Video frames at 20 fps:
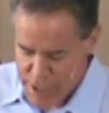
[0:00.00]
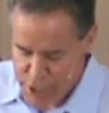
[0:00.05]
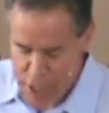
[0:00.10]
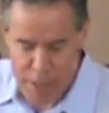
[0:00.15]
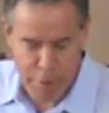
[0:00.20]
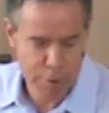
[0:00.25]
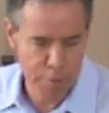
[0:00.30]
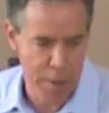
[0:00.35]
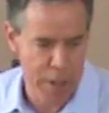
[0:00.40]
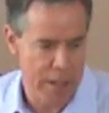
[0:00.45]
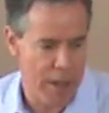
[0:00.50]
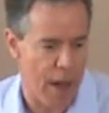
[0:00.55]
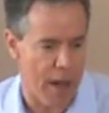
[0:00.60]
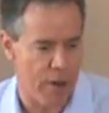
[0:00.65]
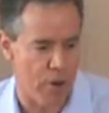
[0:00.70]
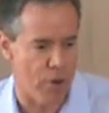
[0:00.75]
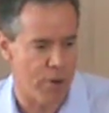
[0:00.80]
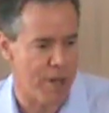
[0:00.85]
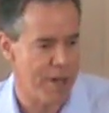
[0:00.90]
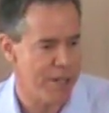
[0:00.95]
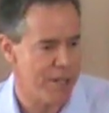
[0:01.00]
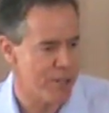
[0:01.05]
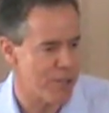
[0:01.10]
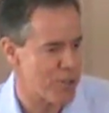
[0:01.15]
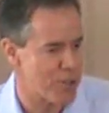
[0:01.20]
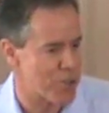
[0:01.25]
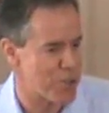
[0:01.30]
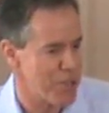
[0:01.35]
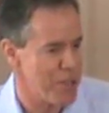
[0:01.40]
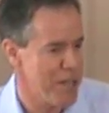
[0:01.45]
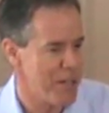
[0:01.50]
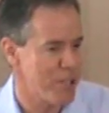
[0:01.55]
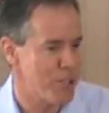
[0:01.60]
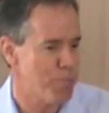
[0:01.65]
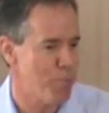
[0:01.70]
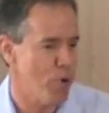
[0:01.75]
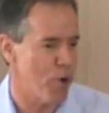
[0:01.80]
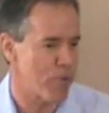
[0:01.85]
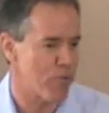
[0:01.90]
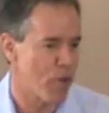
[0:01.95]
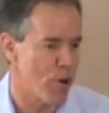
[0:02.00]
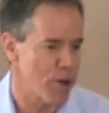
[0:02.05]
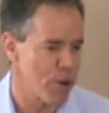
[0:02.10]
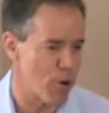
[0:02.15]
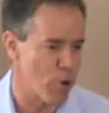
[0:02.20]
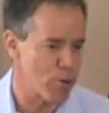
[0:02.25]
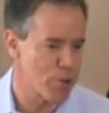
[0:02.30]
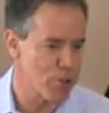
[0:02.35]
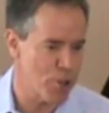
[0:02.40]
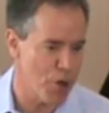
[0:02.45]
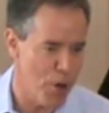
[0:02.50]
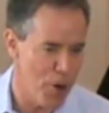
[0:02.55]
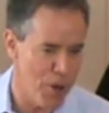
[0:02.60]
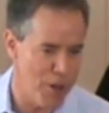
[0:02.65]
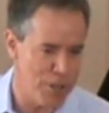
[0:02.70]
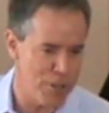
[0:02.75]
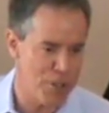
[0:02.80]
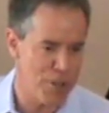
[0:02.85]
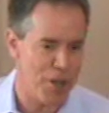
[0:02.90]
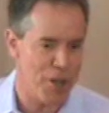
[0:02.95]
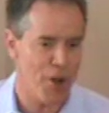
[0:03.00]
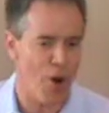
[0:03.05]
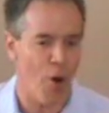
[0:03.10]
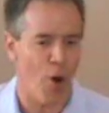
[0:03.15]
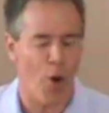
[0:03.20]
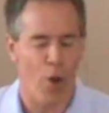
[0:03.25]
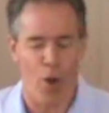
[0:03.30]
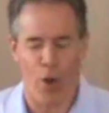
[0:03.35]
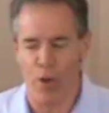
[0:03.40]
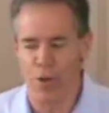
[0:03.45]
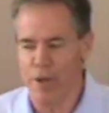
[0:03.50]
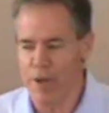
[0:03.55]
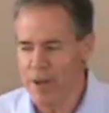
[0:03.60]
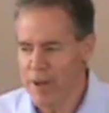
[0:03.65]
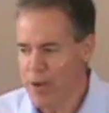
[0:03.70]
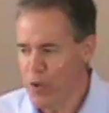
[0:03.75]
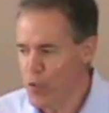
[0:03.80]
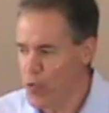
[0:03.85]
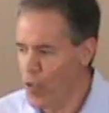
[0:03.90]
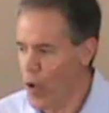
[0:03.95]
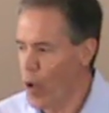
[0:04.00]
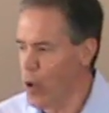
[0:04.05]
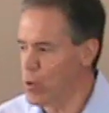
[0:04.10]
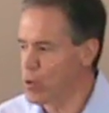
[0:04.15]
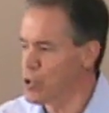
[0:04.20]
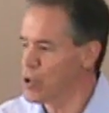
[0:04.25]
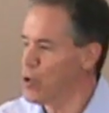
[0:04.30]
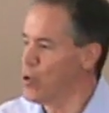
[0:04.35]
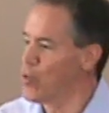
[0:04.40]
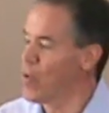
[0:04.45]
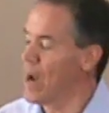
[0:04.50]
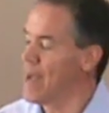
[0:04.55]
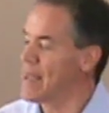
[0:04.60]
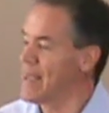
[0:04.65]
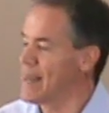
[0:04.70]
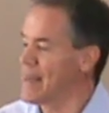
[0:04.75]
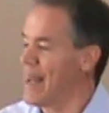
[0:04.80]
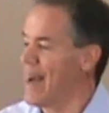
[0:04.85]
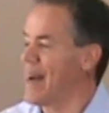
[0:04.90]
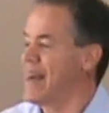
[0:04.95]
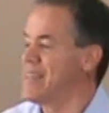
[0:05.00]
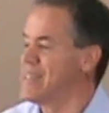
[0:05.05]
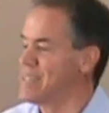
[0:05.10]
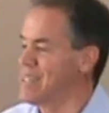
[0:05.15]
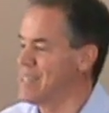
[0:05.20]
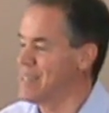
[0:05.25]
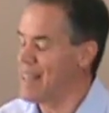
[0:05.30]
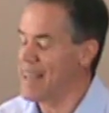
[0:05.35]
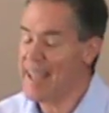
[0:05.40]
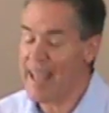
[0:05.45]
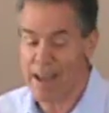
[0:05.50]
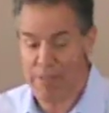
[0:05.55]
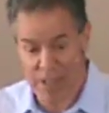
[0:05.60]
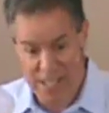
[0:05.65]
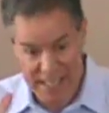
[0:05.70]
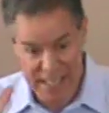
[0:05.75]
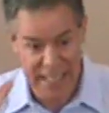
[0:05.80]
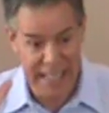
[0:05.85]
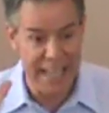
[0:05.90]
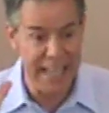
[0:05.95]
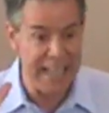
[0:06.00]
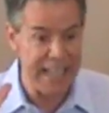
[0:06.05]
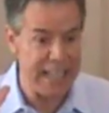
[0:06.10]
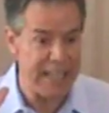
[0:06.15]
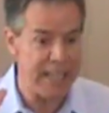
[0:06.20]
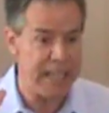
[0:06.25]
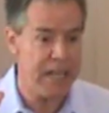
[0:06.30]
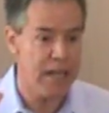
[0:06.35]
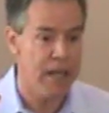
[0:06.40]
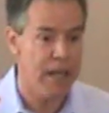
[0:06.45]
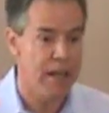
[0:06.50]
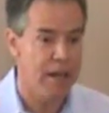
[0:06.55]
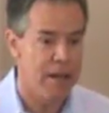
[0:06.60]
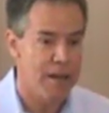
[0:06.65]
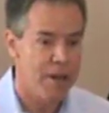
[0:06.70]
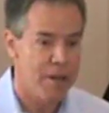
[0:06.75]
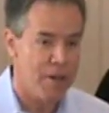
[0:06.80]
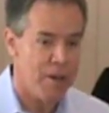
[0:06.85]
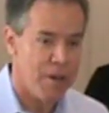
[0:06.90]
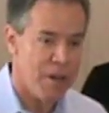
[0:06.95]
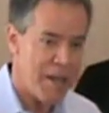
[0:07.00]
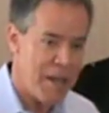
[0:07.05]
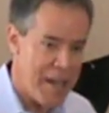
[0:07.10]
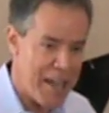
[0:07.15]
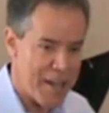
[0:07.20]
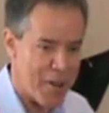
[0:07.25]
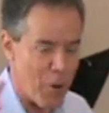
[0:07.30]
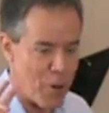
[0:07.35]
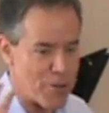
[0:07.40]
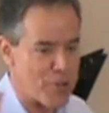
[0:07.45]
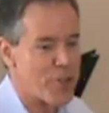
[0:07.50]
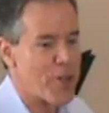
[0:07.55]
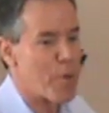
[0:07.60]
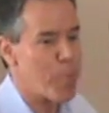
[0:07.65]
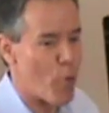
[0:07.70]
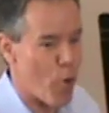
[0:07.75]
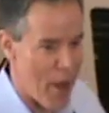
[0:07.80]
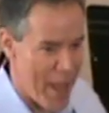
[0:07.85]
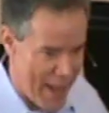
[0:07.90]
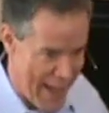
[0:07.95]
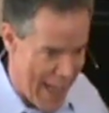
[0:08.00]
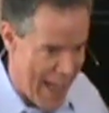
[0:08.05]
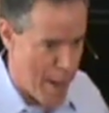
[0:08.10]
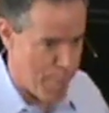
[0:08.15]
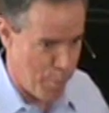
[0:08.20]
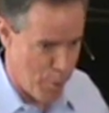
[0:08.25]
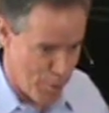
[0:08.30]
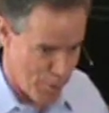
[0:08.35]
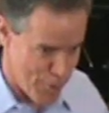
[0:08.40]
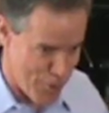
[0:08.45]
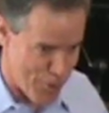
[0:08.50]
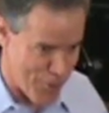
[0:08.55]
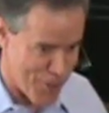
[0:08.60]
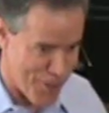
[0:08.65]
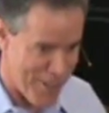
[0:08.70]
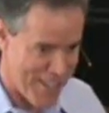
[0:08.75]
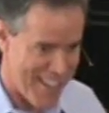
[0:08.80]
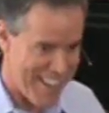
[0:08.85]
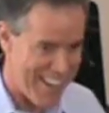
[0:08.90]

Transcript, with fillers: James MacDonald in his in his book, Vertical Church, called folks who recognize that they have a need, he calls them red apples.